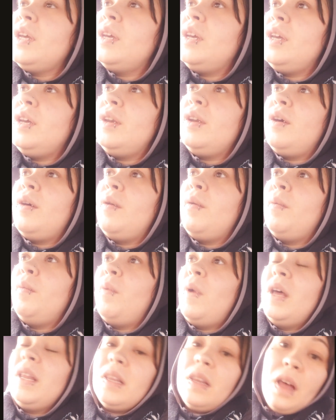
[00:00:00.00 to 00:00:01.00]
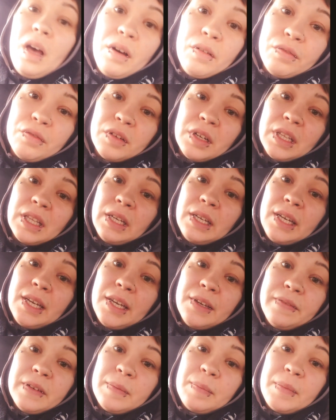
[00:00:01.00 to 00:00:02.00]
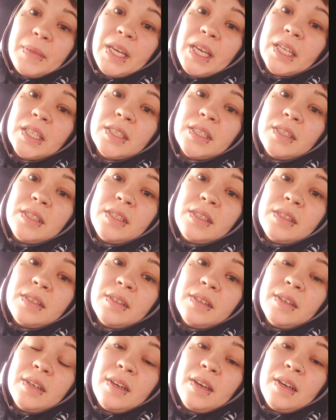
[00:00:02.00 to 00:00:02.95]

what love really even means.